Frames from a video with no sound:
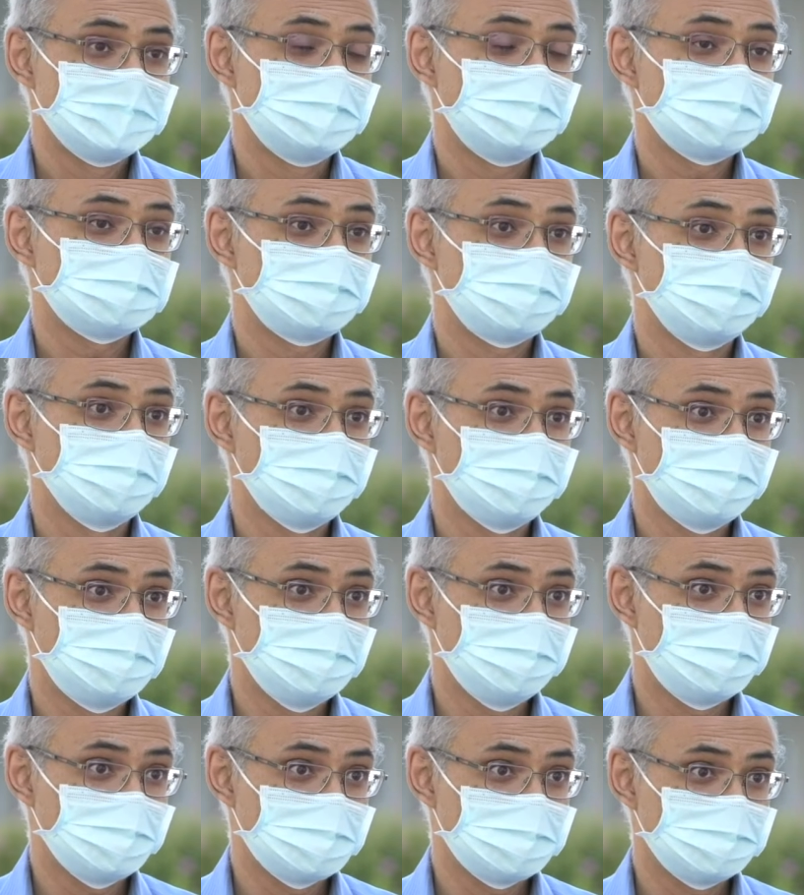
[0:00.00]
That's
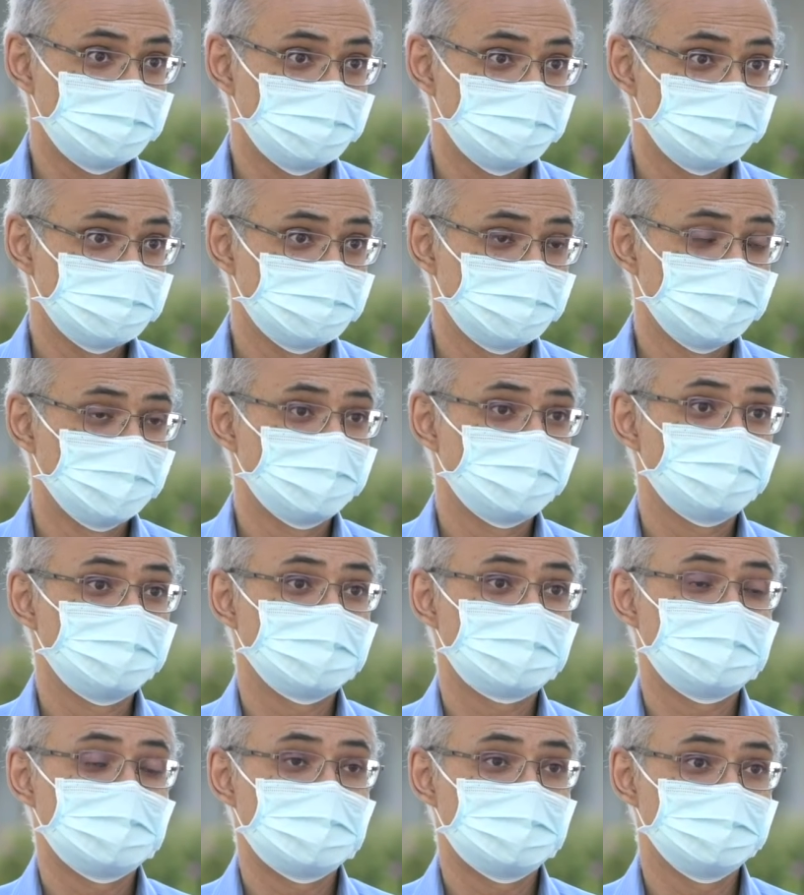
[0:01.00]
50 beds for
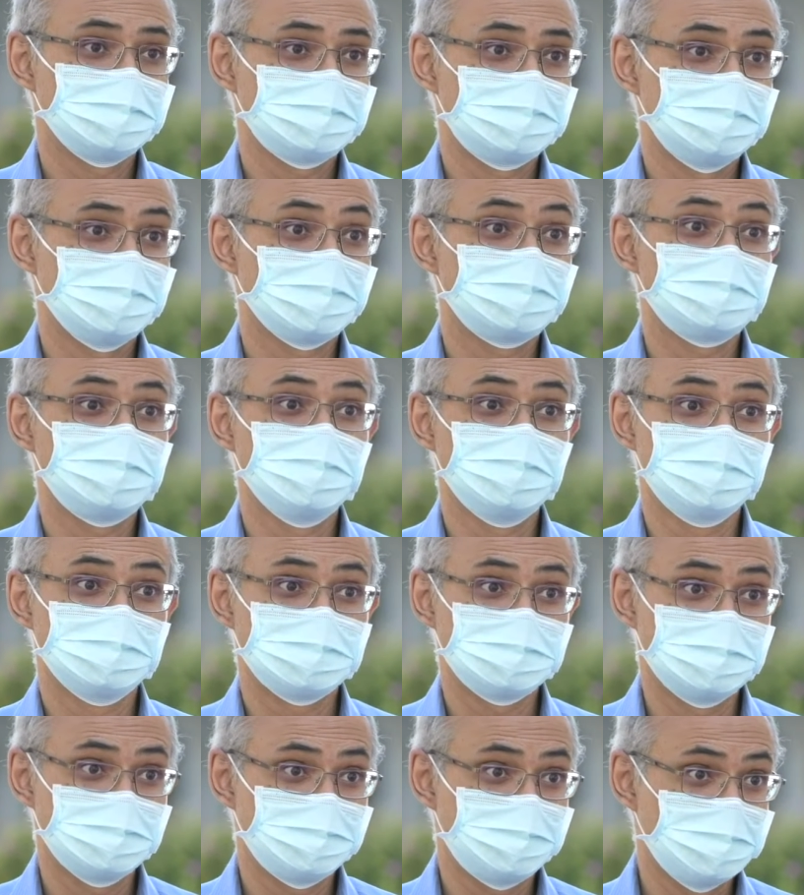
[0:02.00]
a county of 2
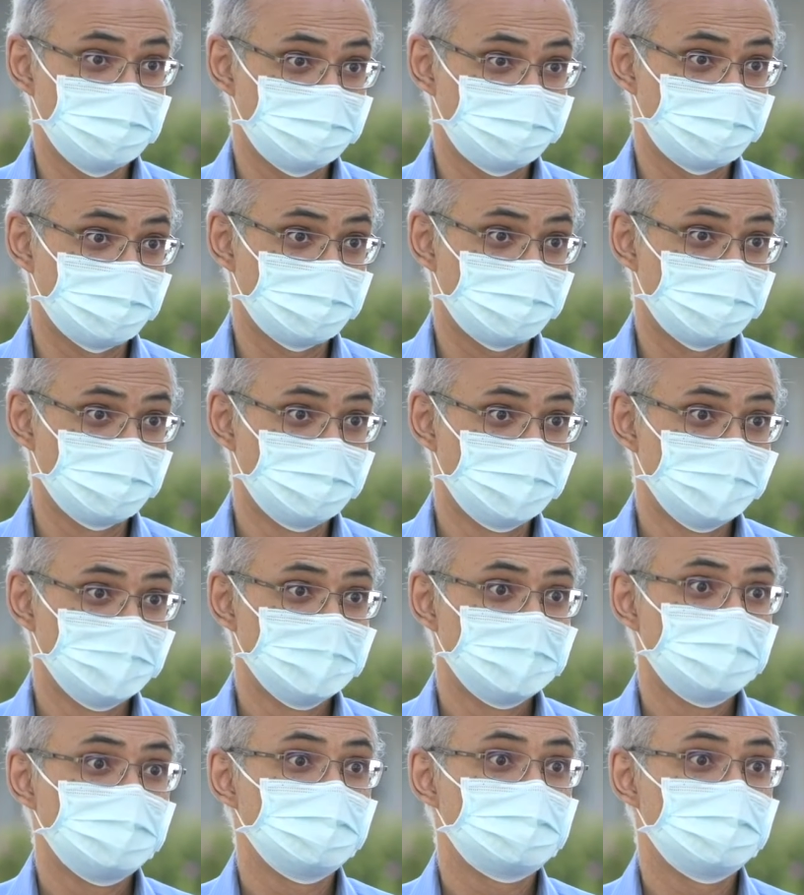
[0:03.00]
million people
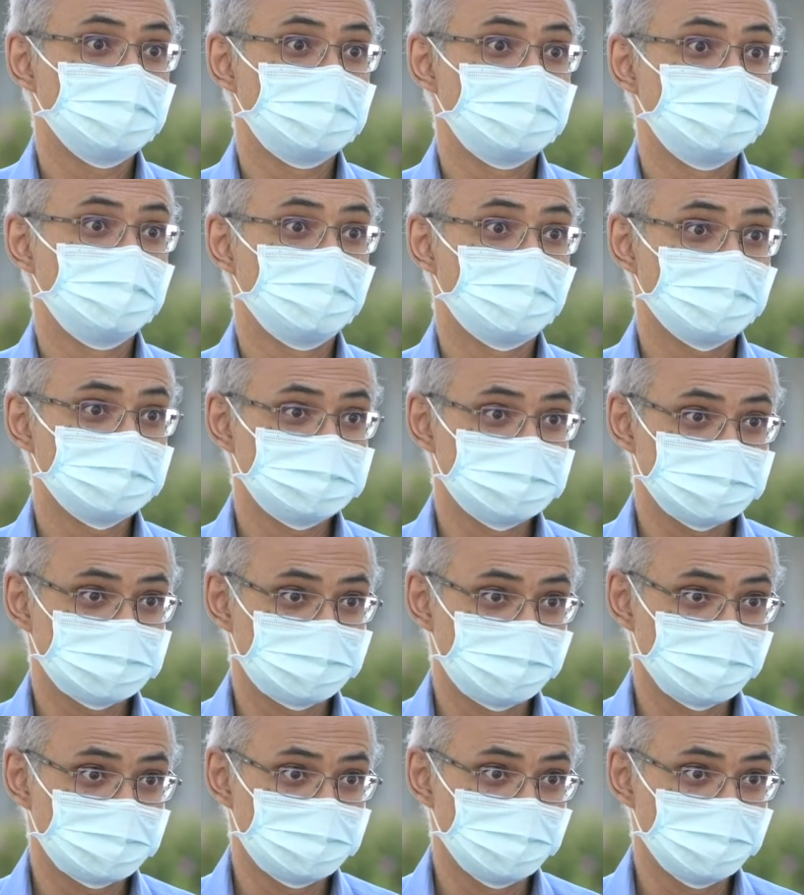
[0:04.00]
to care not just for